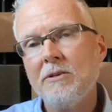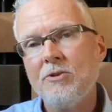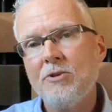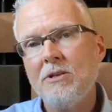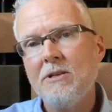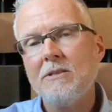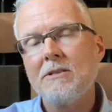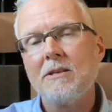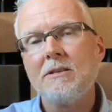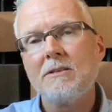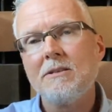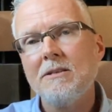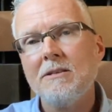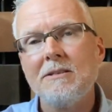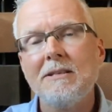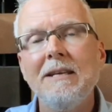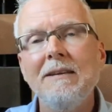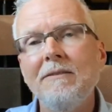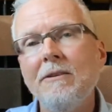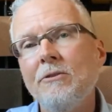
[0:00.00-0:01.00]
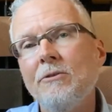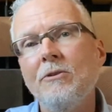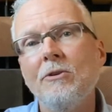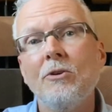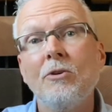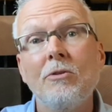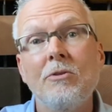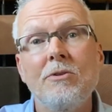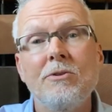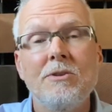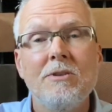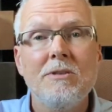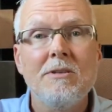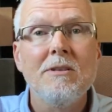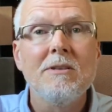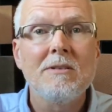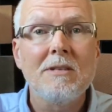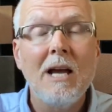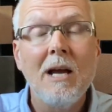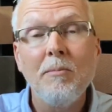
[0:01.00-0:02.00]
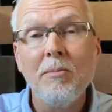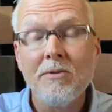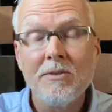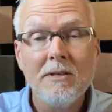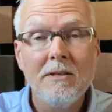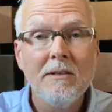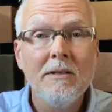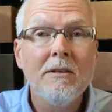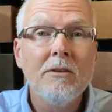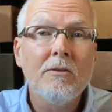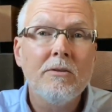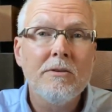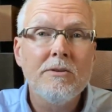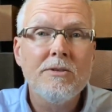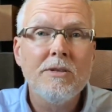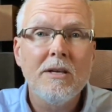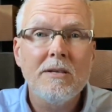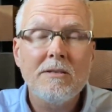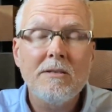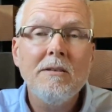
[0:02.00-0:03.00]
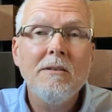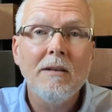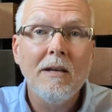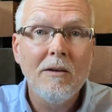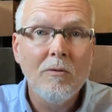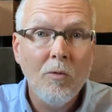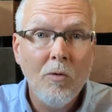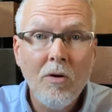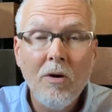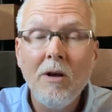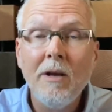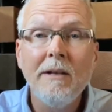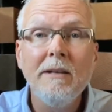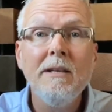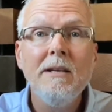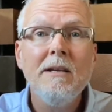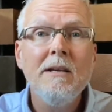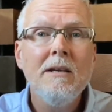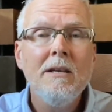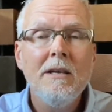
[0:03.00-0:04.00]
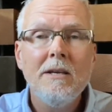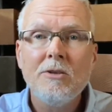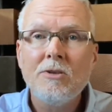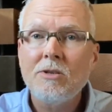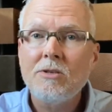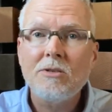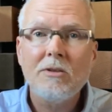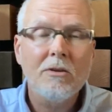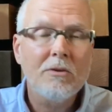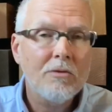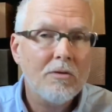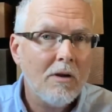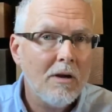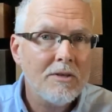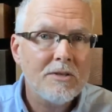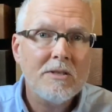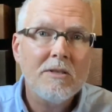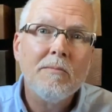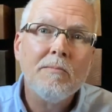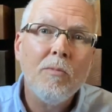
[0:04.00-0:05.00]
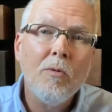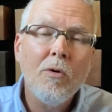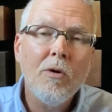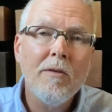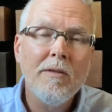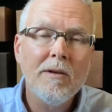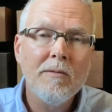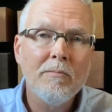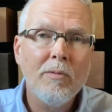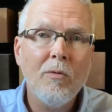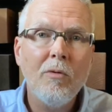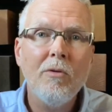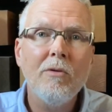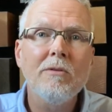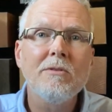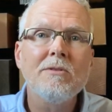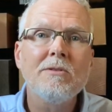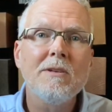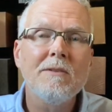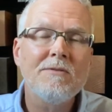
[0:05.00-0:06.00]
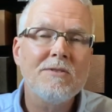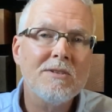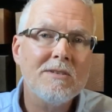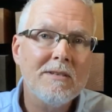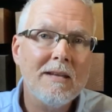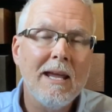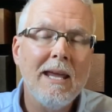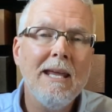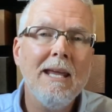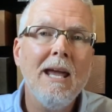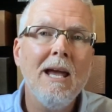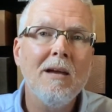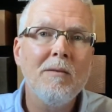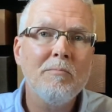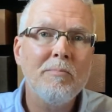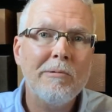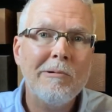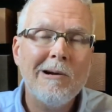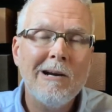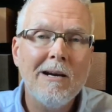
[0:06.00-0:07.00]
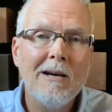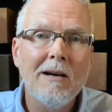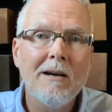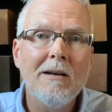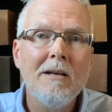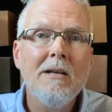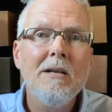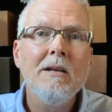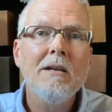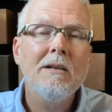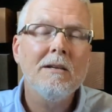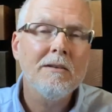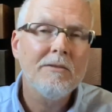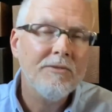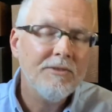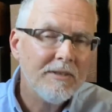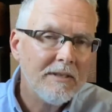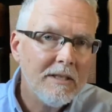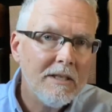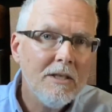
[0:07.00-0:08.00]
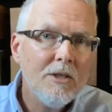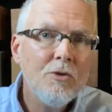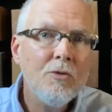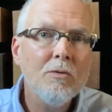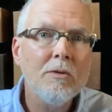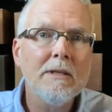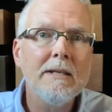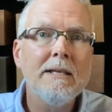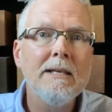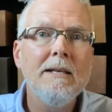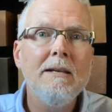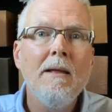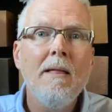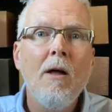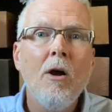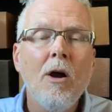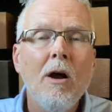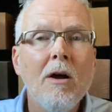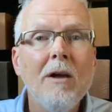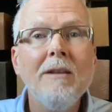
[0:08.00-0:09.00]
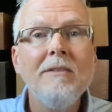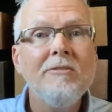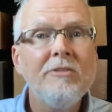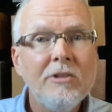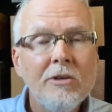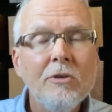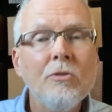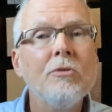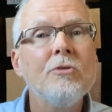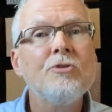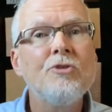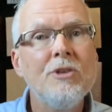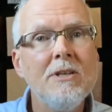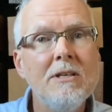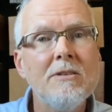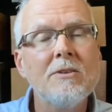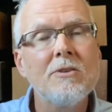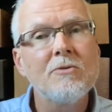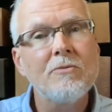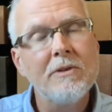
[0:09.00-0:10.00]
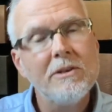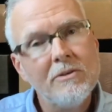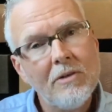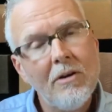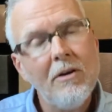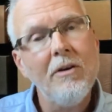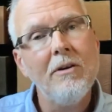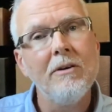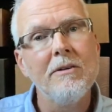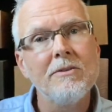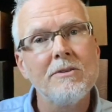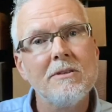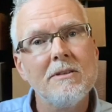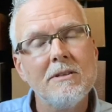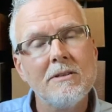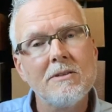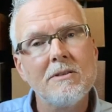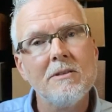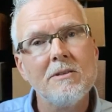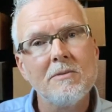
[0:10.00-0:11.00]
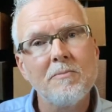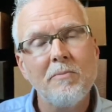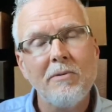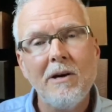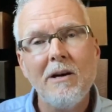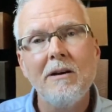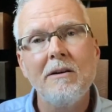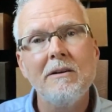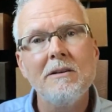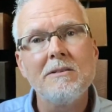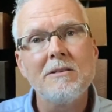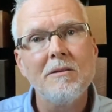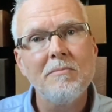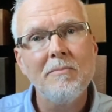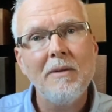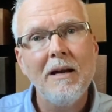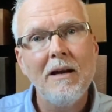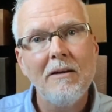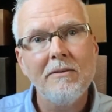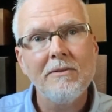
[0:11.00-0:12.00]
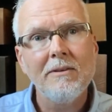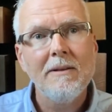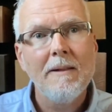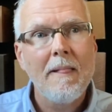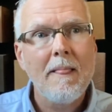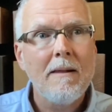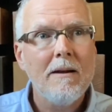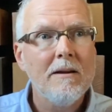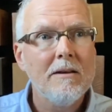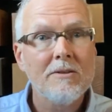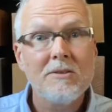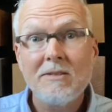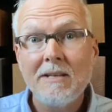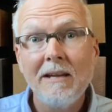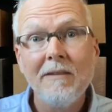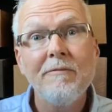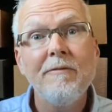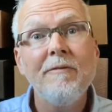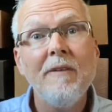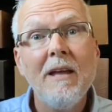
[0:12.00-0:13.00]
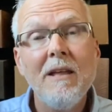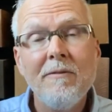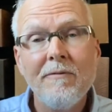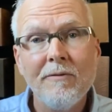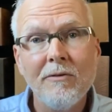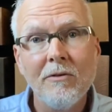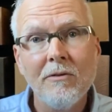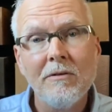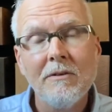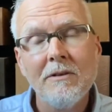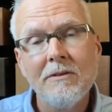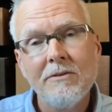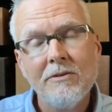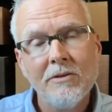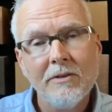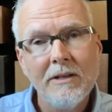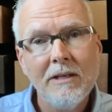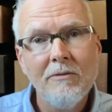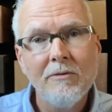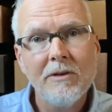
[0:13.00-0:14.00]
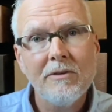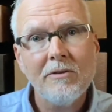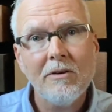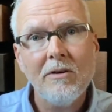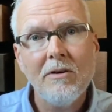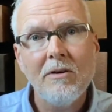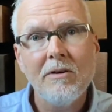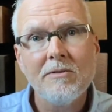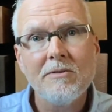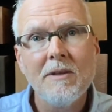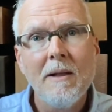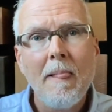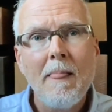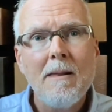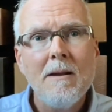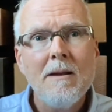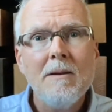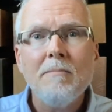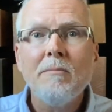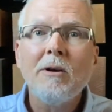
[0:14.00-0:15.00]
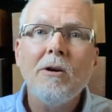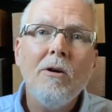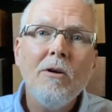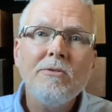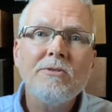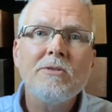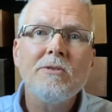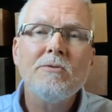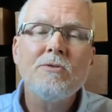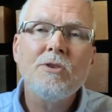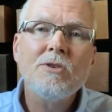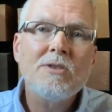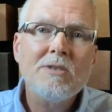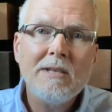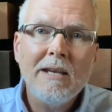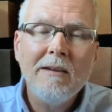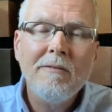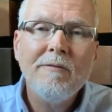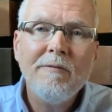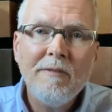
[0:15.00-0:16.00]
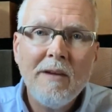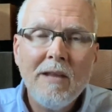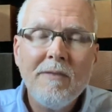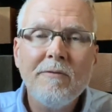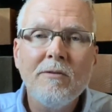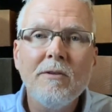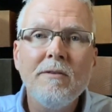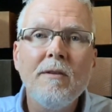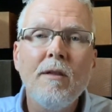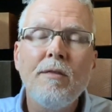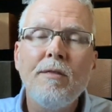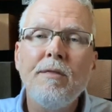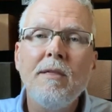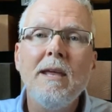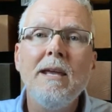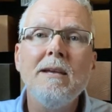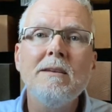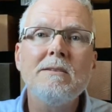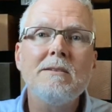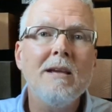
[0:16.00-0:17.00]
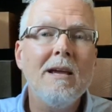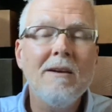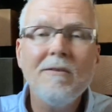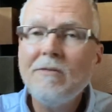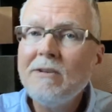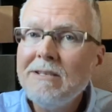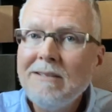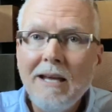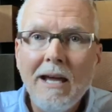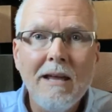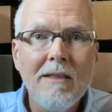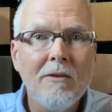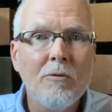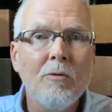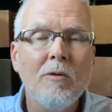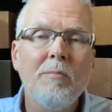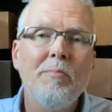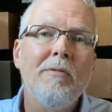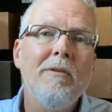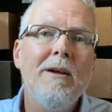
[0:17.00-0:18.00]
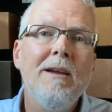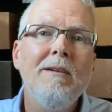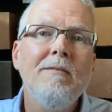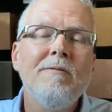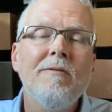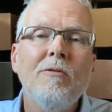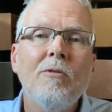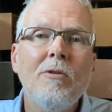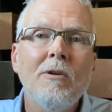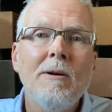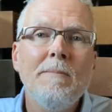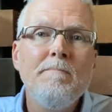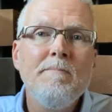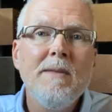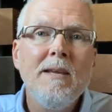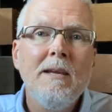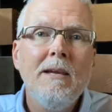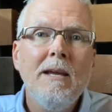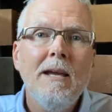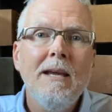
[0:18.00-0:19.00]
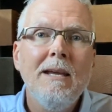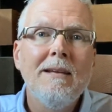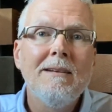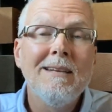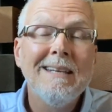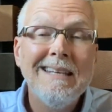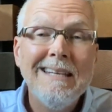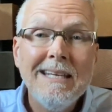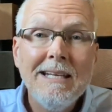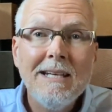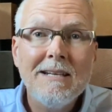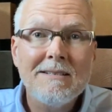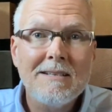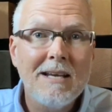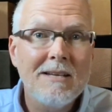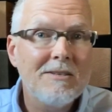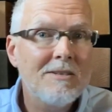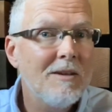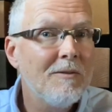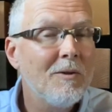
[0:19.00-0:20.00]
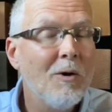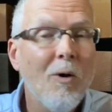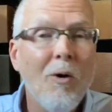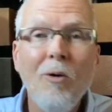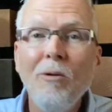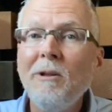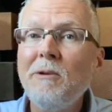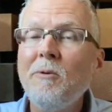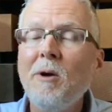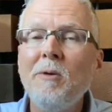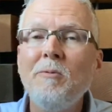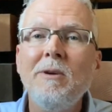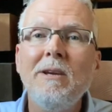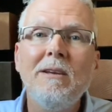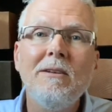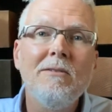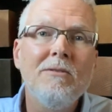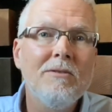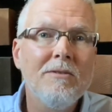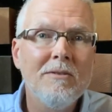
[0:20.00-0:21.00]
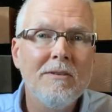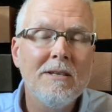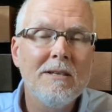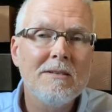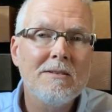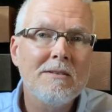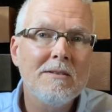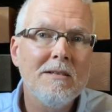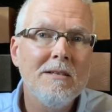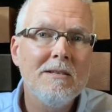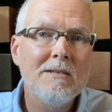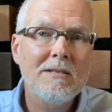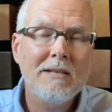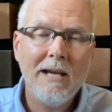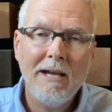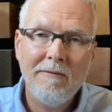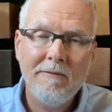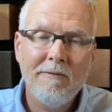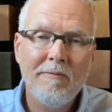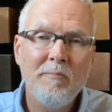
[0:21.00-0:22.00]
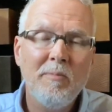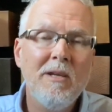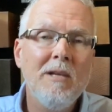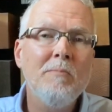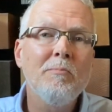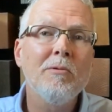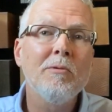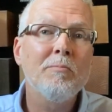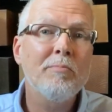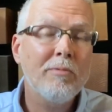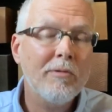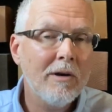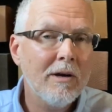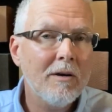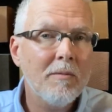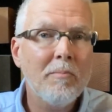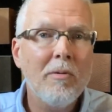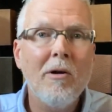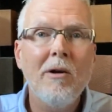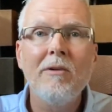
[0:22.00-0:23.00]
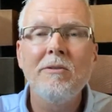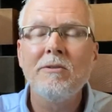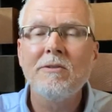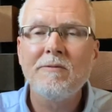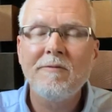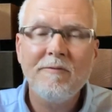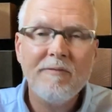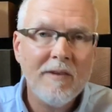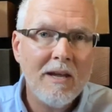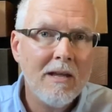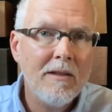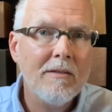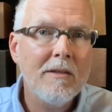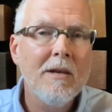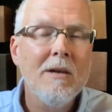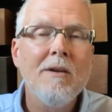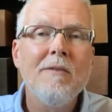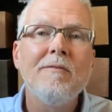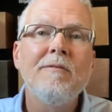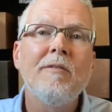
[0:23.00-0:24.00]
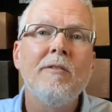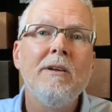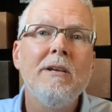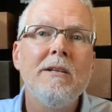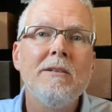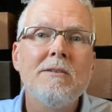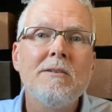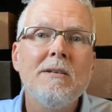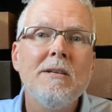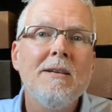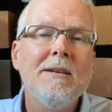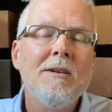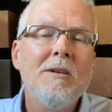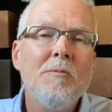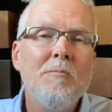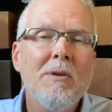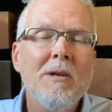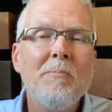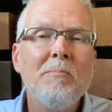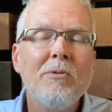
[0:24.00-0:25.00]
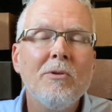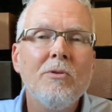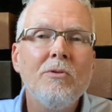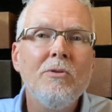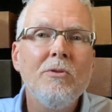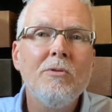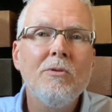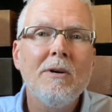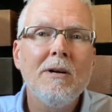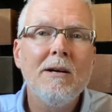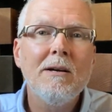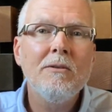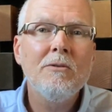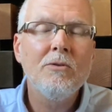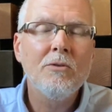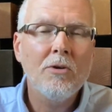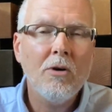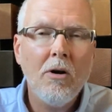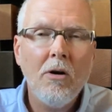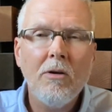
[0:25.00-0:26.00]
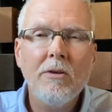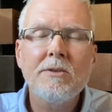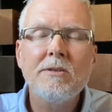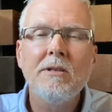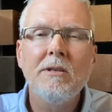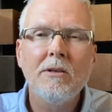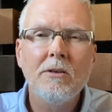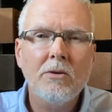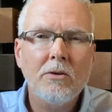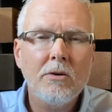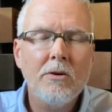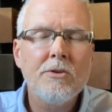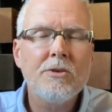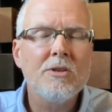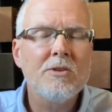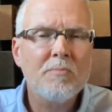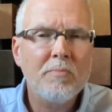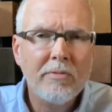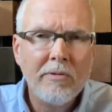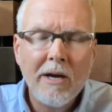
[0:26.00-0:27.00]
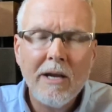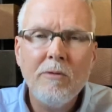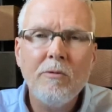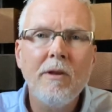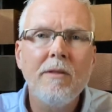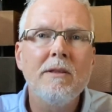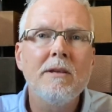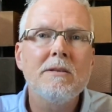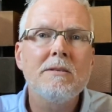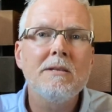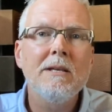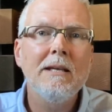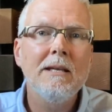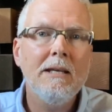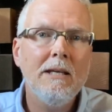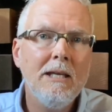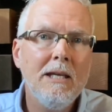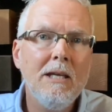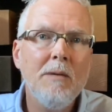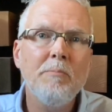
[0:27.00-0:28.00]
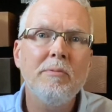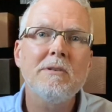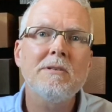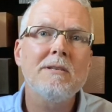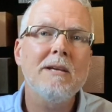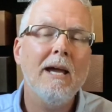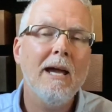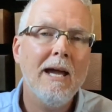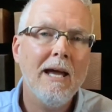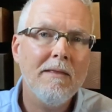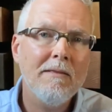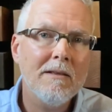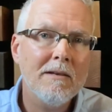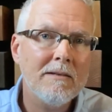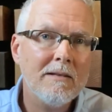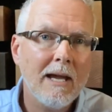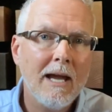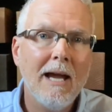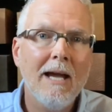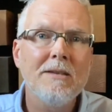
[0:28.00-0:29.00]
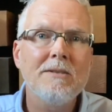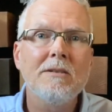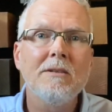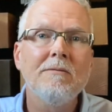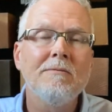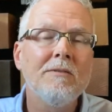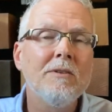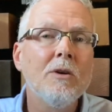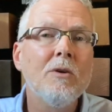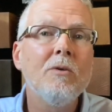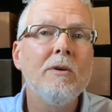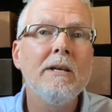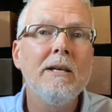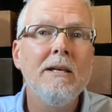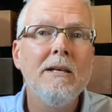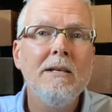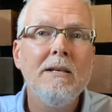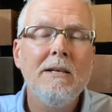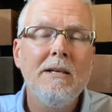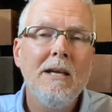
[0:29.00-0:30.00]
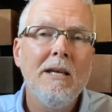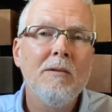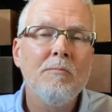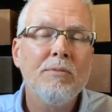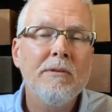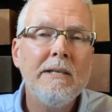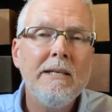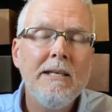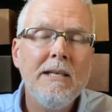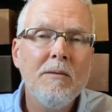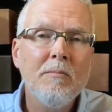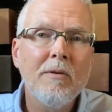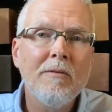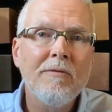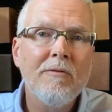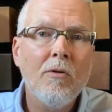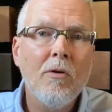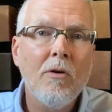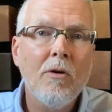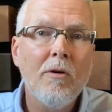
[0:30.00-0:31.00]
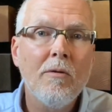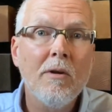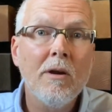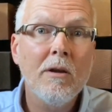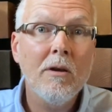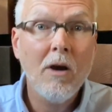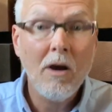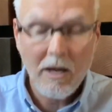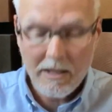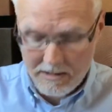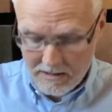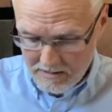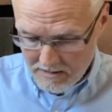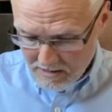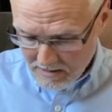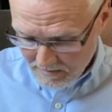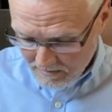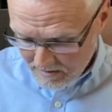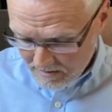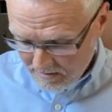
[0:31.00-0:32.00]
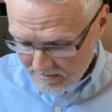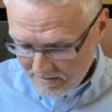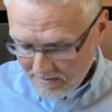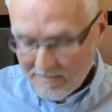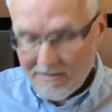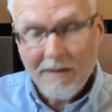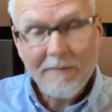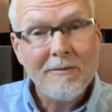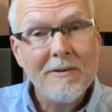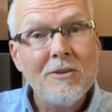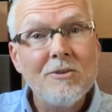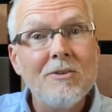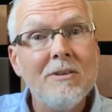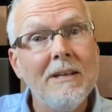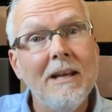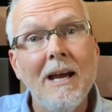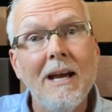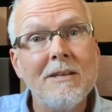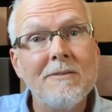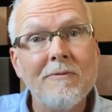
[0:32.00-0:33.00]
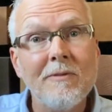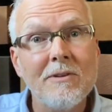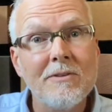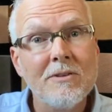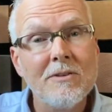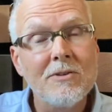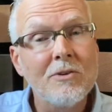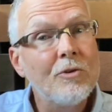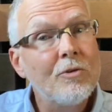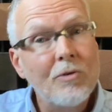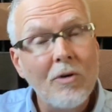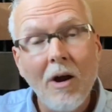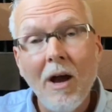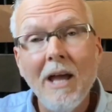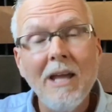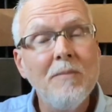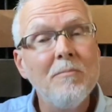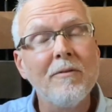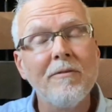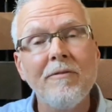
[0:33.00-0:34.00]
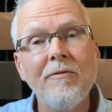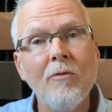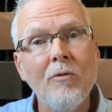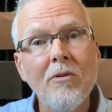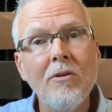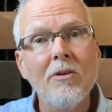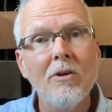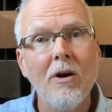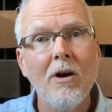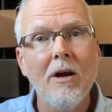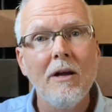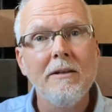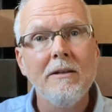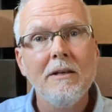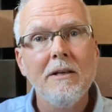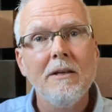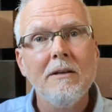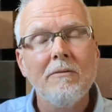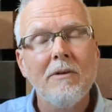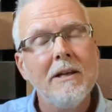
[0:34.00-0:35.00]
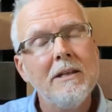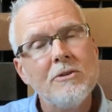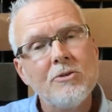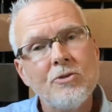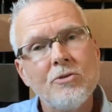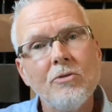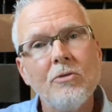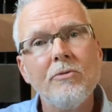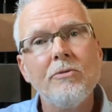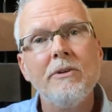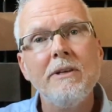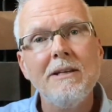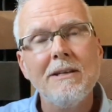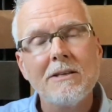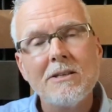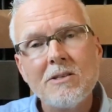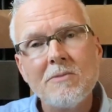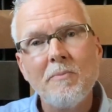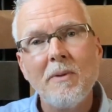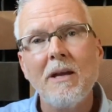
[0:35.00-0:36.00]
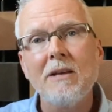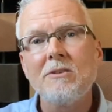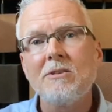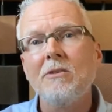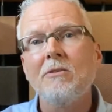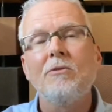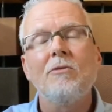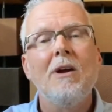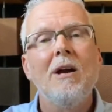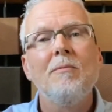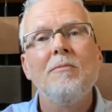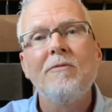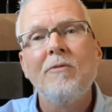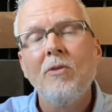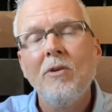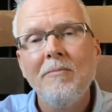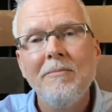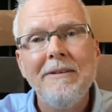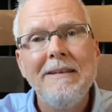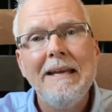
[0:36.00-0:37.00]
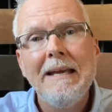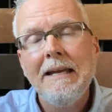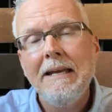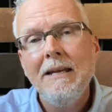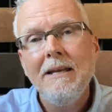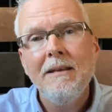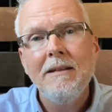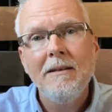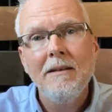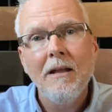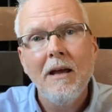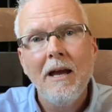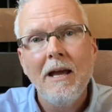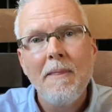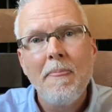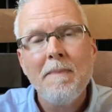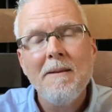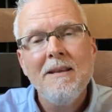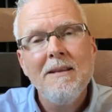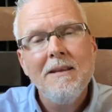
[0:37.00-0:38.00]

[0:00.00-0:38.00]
that Jesus is giving to encourage his disciples and to encourage us today. One is just across the board, the importance of staying at prayer continually until Jesus returns. This, this prayer is about uh, staying faithful until he returns, but also just staying faithful in the things every day that we're praying for and again, as I said, the only way we can do this is to have people, prayer partners, faith friends, people who, uh, who call us and encourage us, pray with us, and keep us at the task of going and pleading before God. And the, the definition he asks for us is crying before God. Right? His children he expects to cry before him day and night.